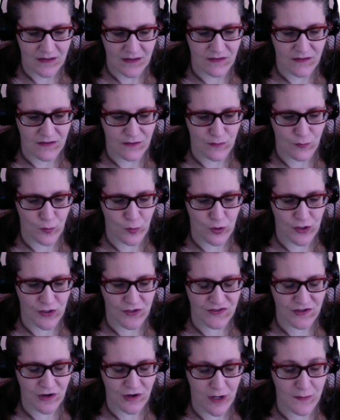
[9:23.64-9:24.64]
The
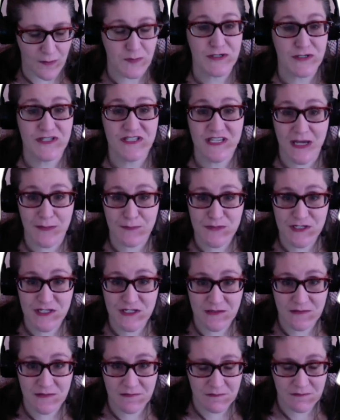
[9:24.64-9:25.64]
words are
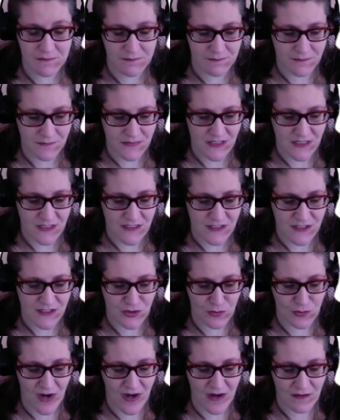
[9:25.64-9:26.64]
perception,
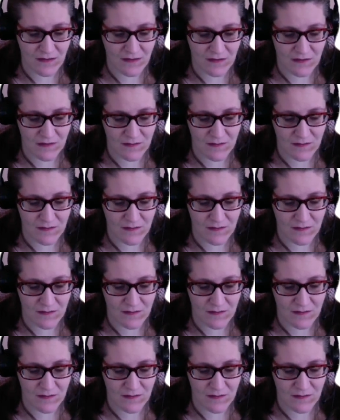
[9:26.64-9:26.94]
strength,